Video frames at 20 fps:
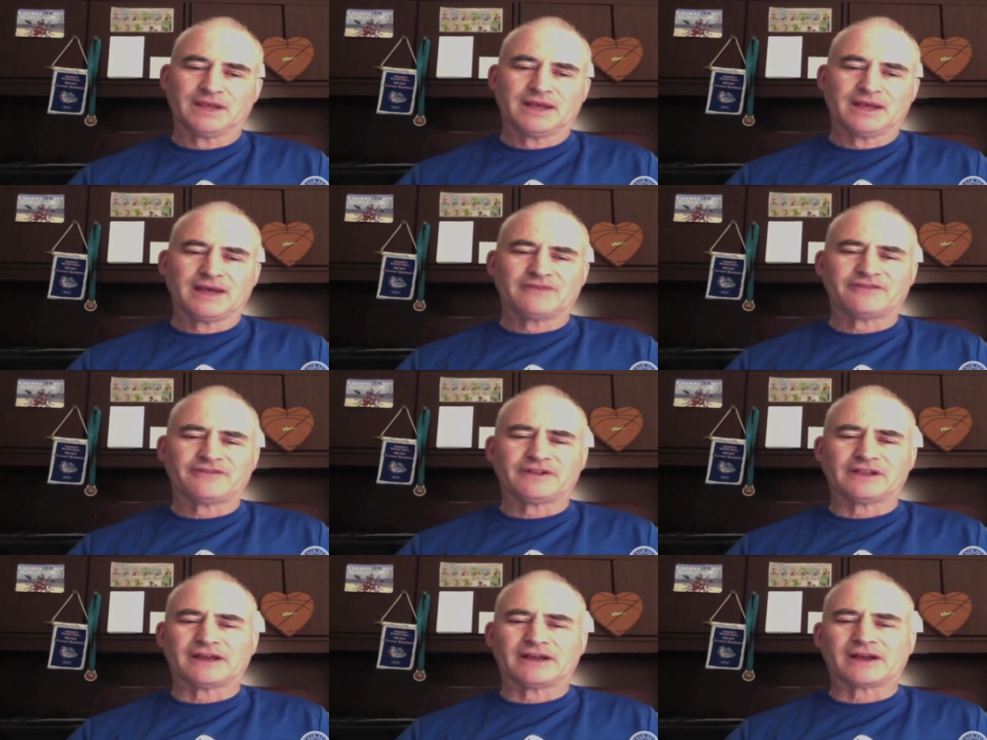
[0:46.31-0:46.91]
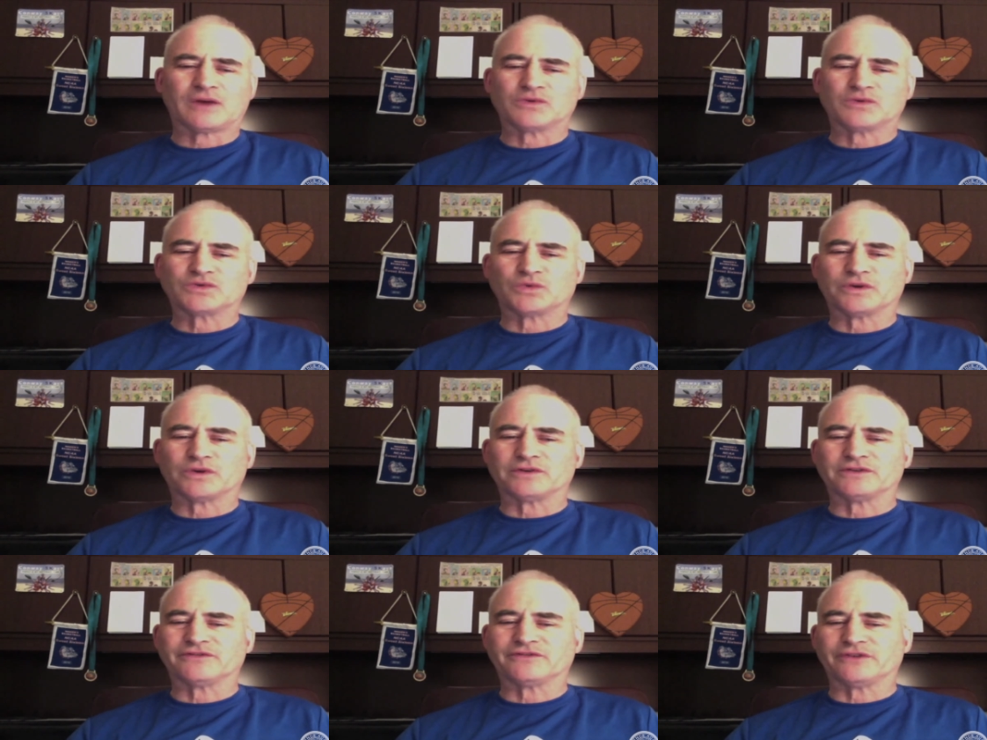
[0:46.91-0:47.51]
I feel like I was
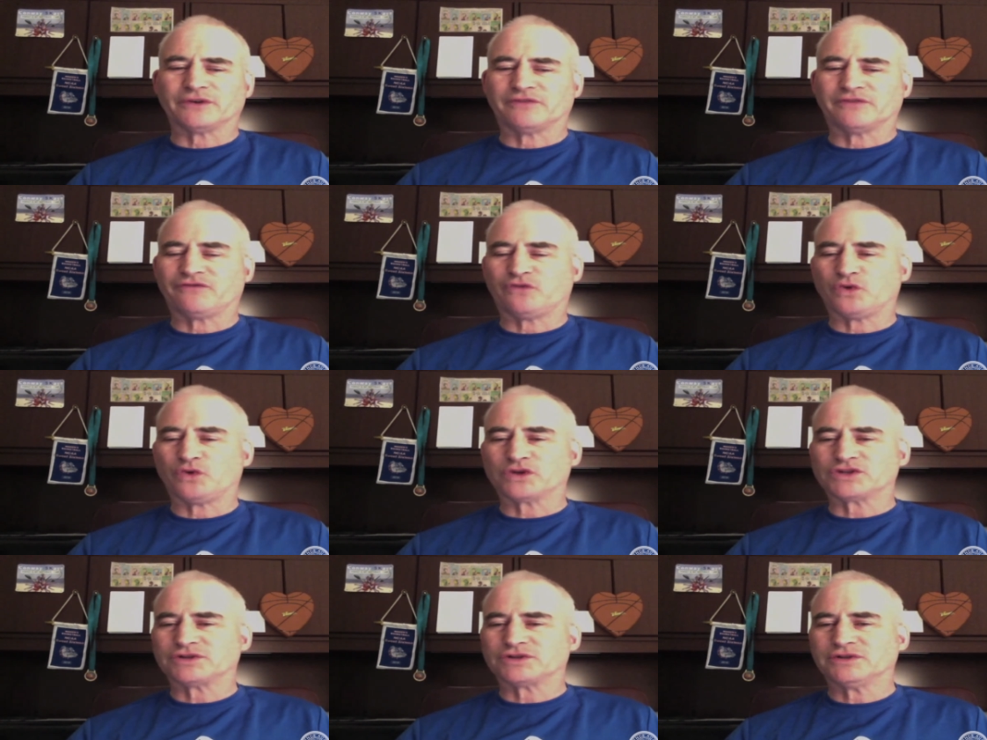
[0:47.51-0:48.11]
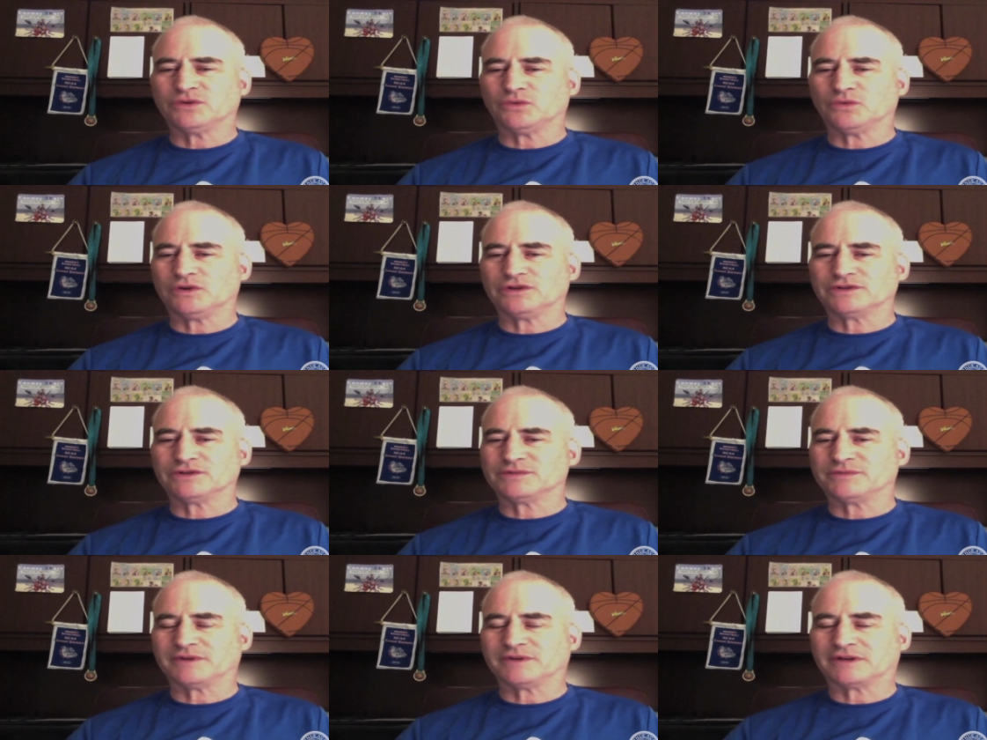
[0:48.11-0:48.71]
one of the very fortunate
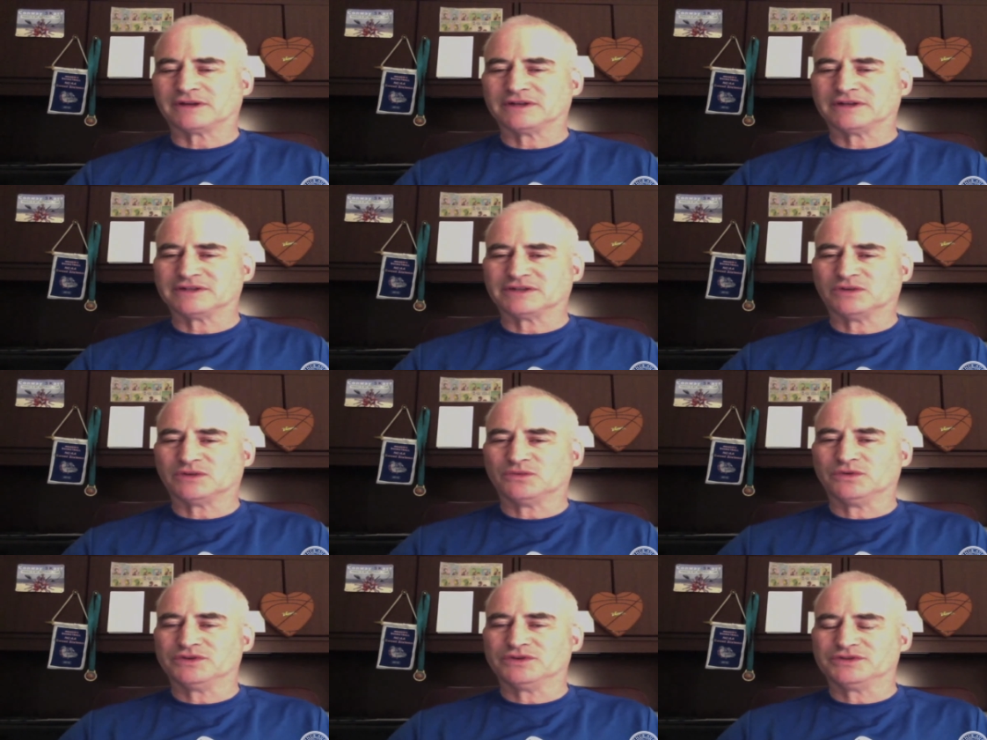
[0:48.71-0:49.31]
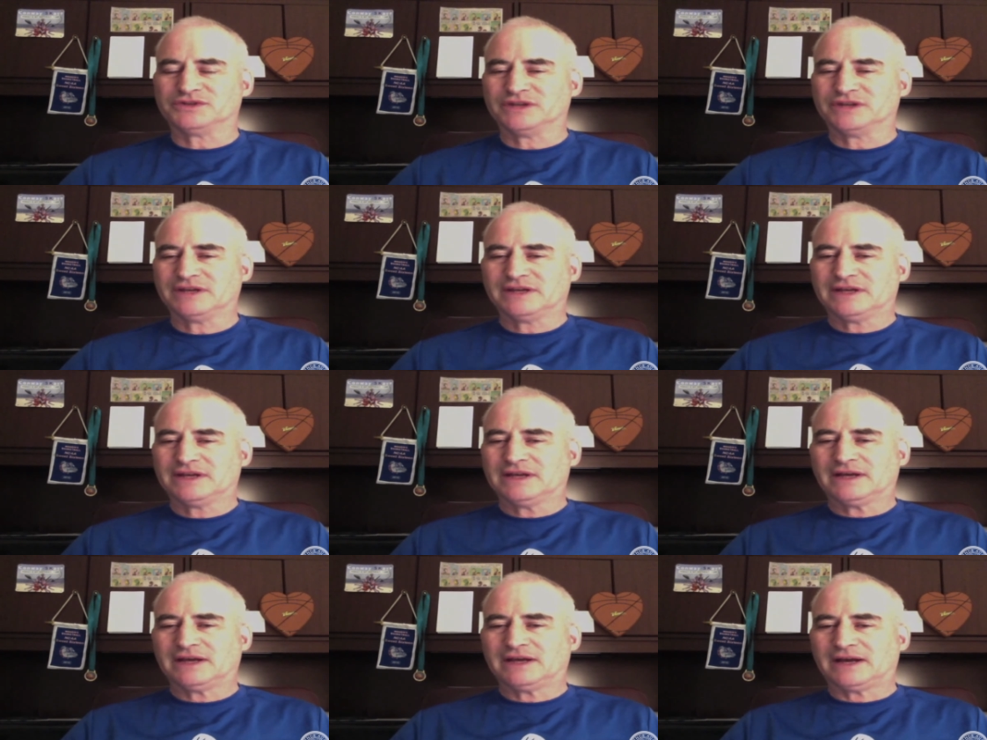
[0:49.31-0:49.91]
ones because it was
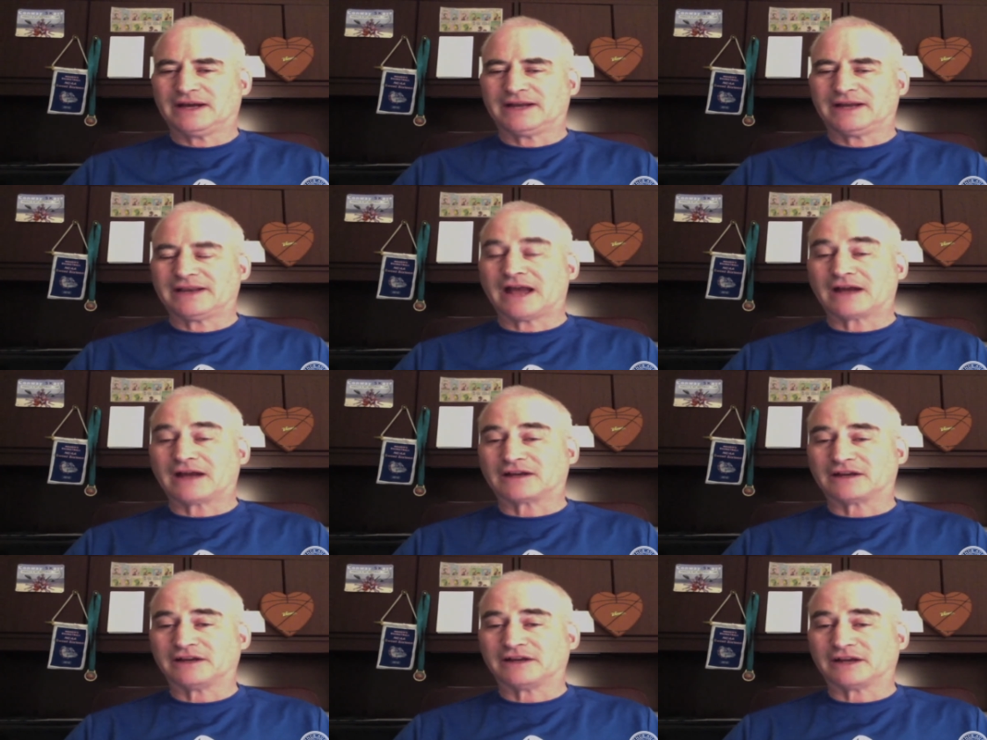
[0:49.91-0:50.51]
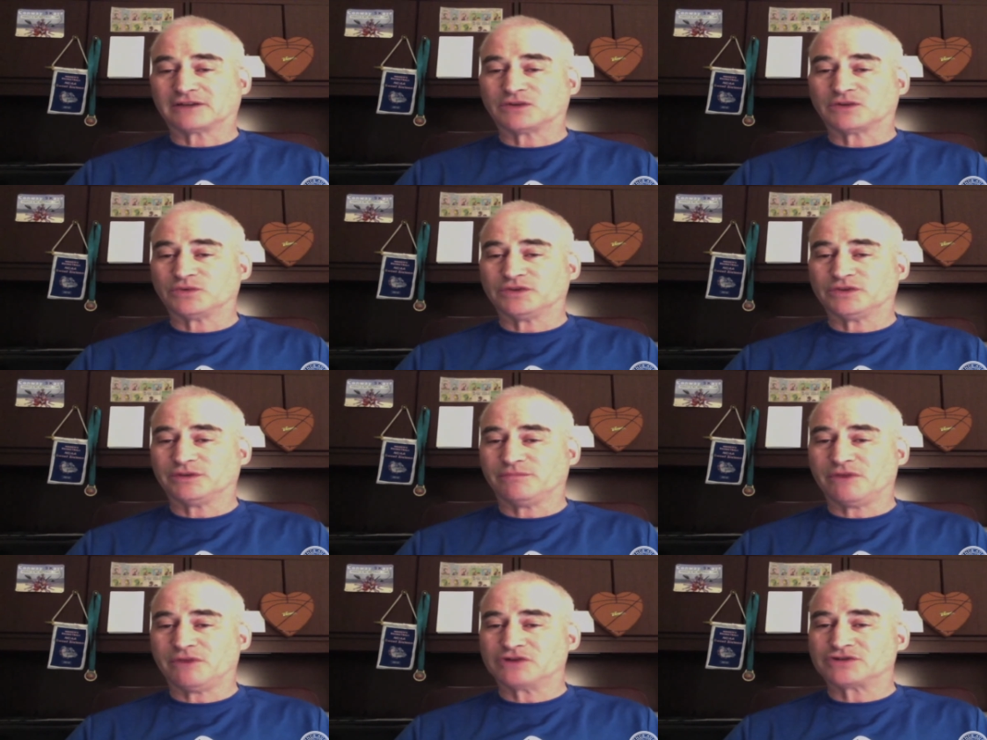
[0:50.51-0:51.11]
uh, not connected
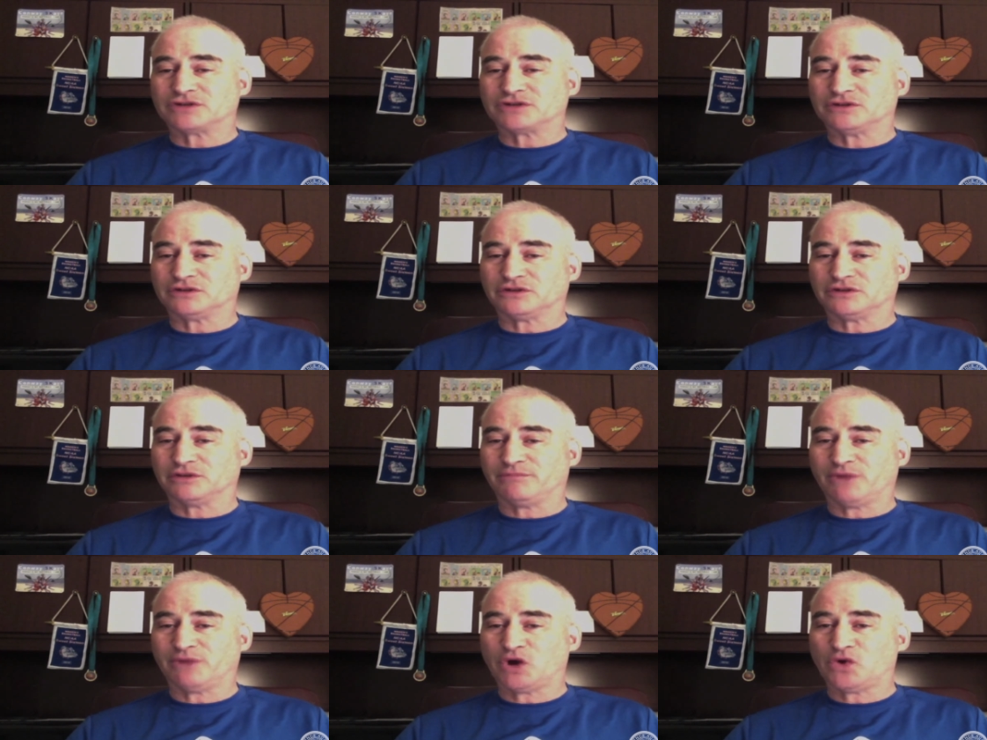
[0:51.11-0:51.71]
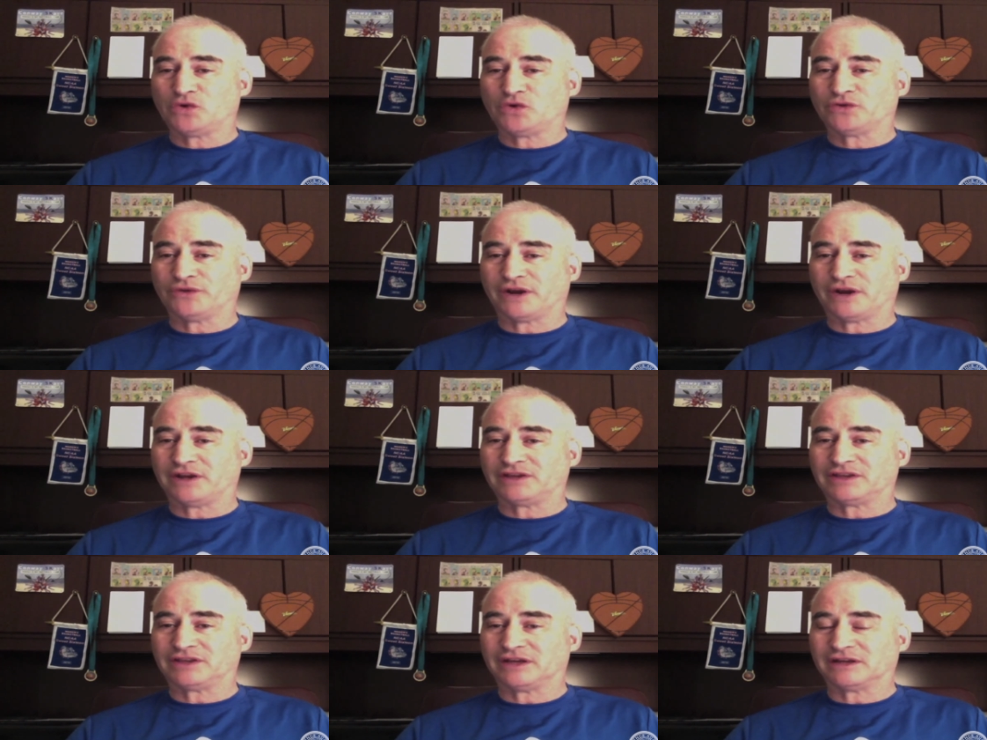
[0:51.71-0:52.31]
with the muscle or the bone or
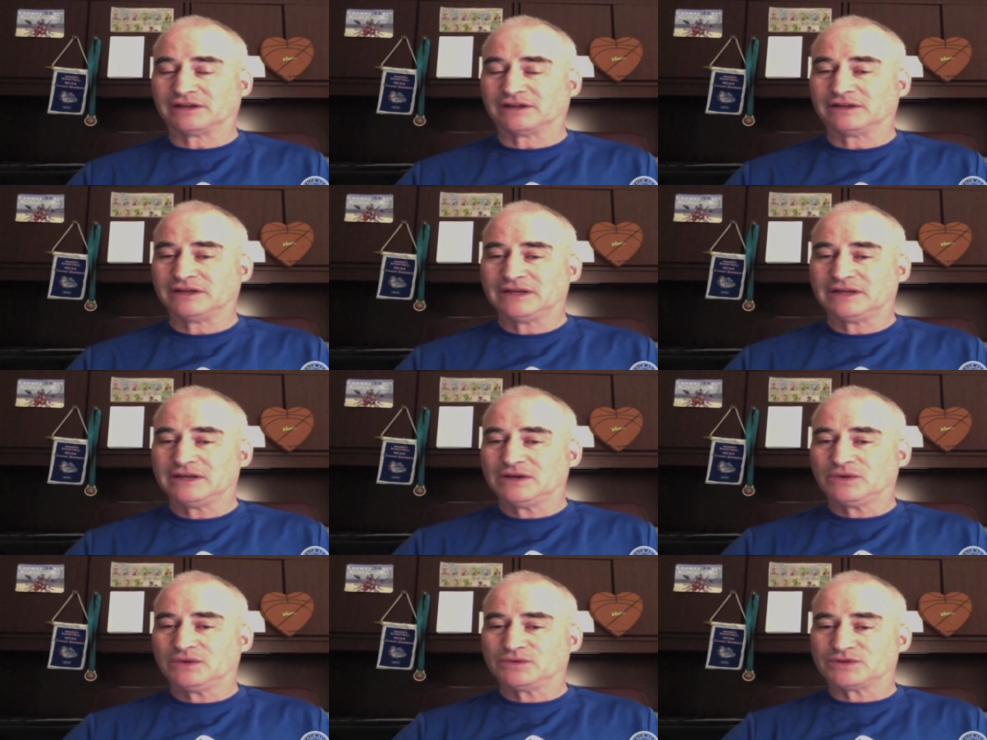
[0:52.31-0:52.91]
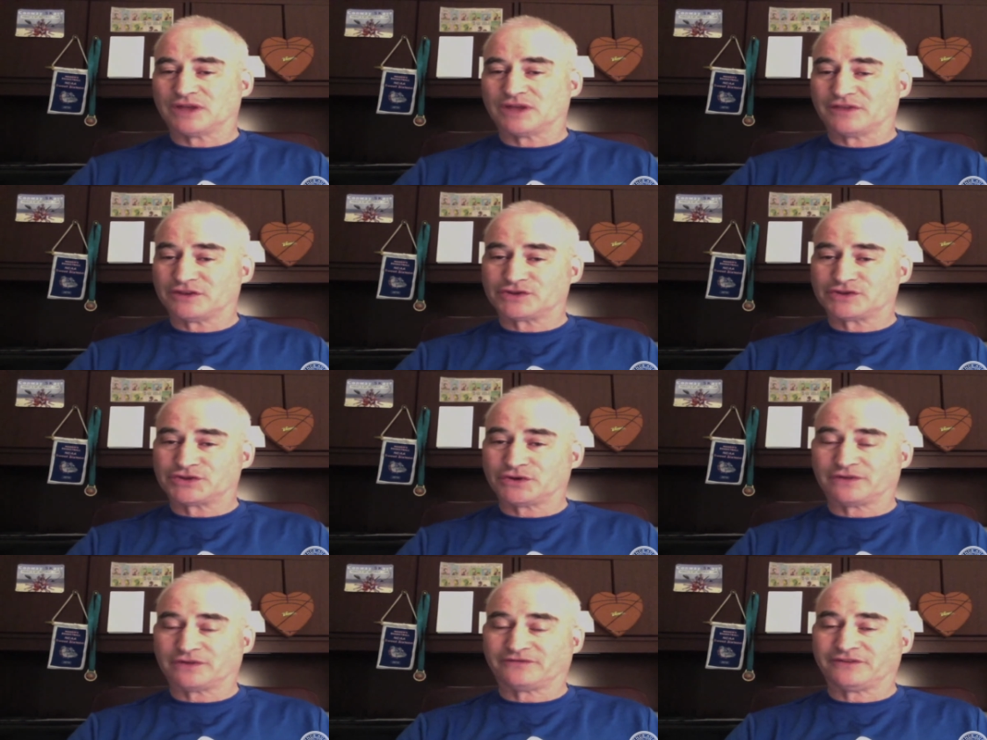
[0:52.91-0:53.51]
anything. It was on the
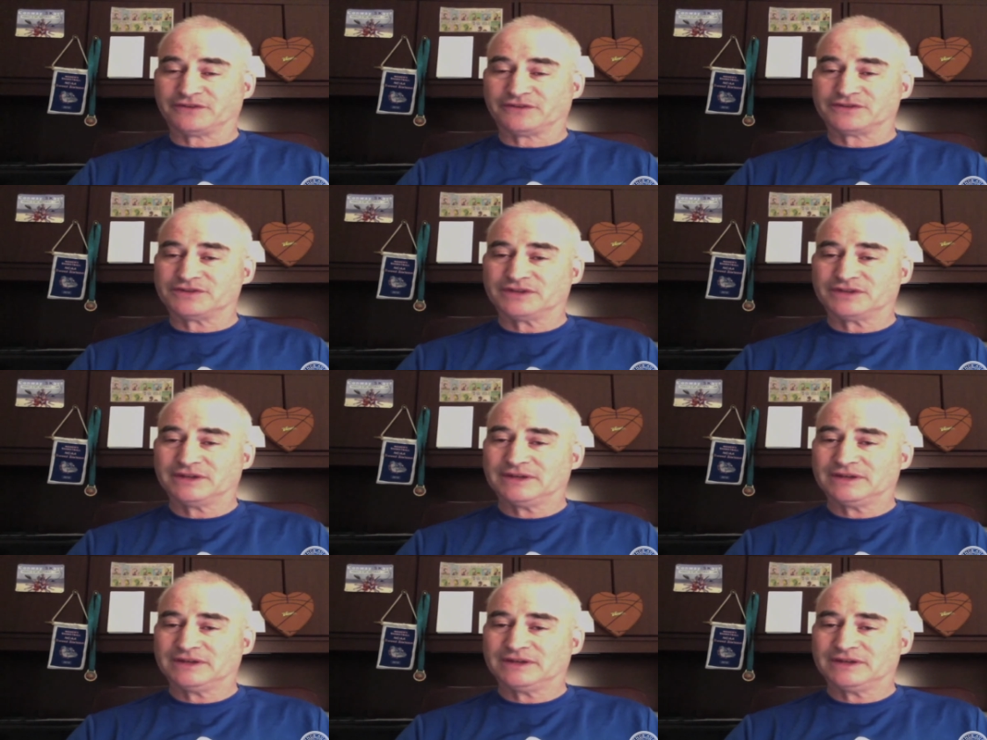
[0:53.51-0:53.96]
surface.